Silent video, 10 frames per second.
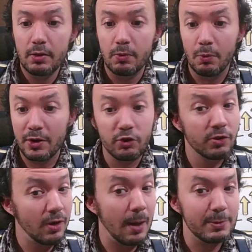One
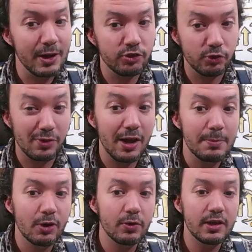optimizes
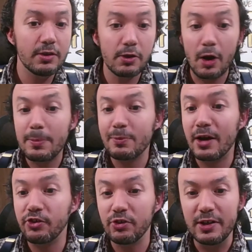reliability, the other
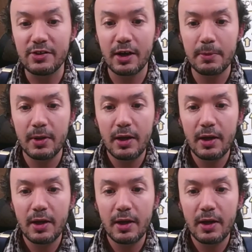optimizes lead time,